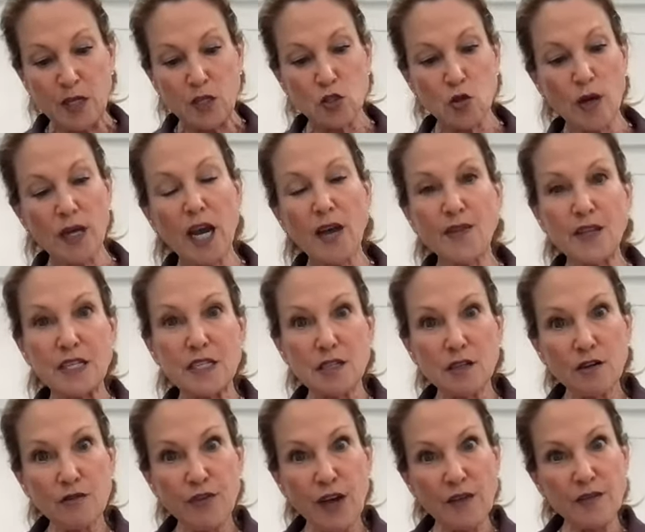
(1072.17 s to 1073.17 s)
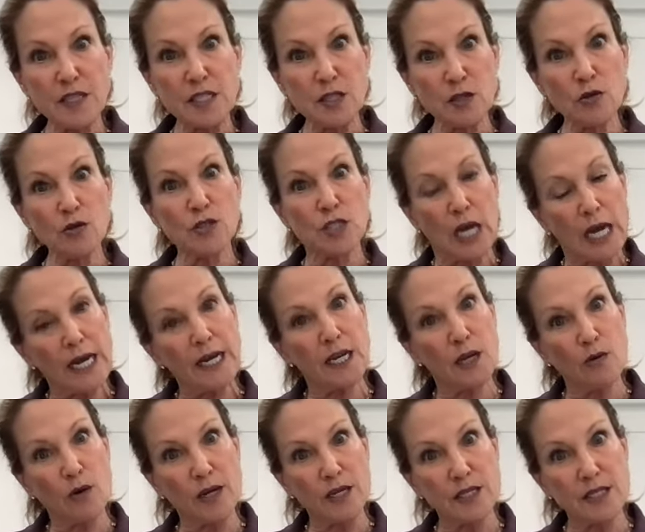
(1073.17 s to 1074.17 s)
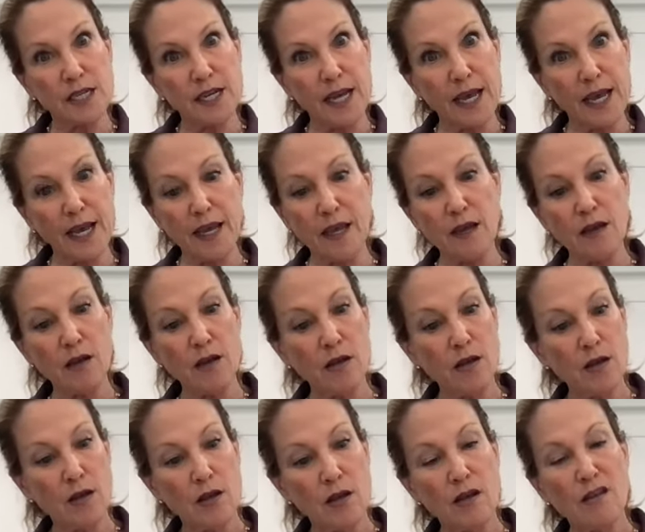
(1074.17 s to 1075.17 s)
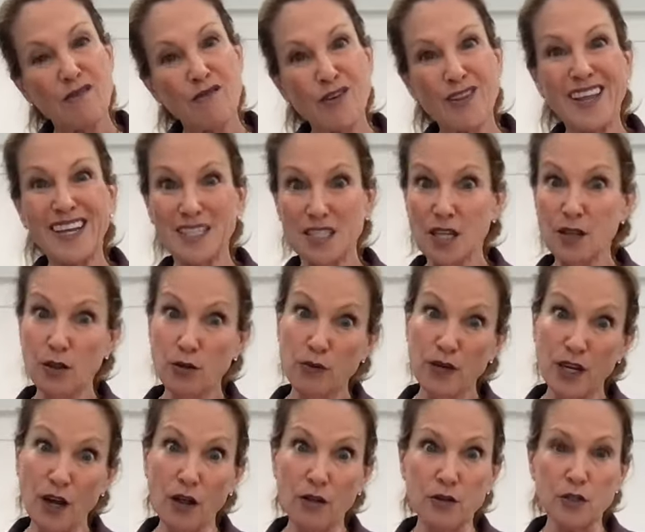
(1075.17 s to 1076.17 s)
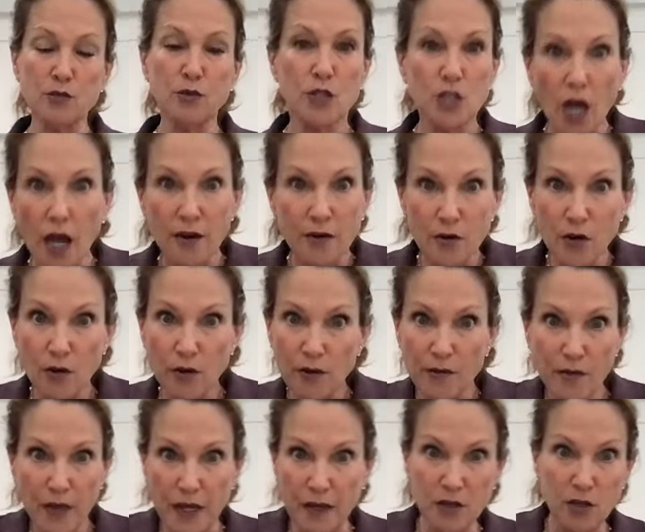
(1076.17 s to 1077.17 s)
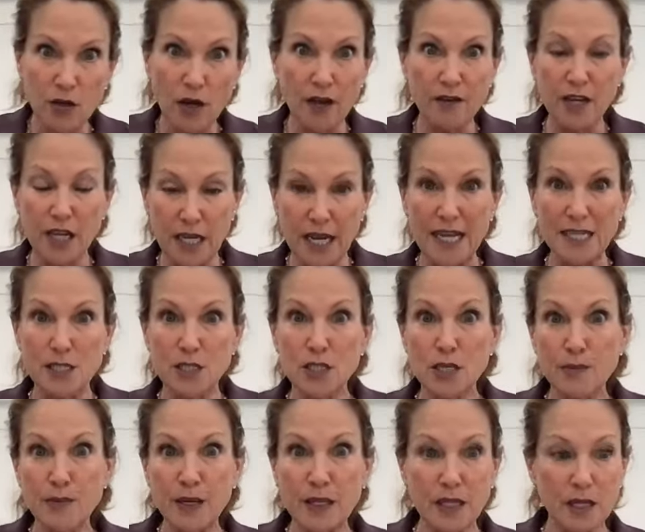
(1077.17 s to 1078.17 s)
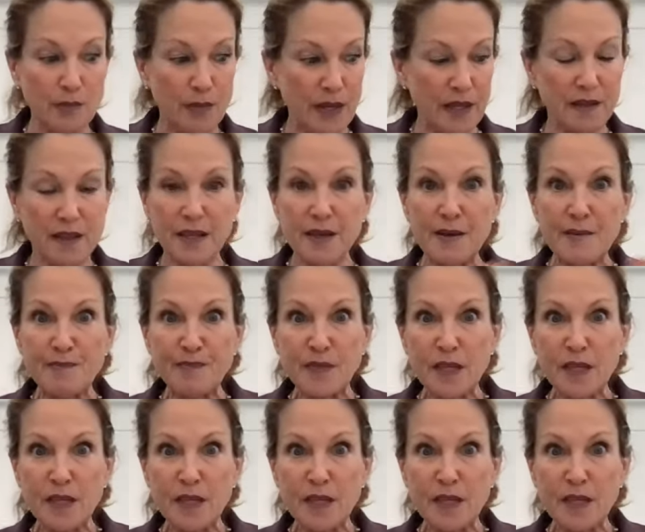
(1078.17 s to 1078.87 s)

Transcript: So I got this little, found this little tiny one today for less than $3, which I don't know, like it has typically been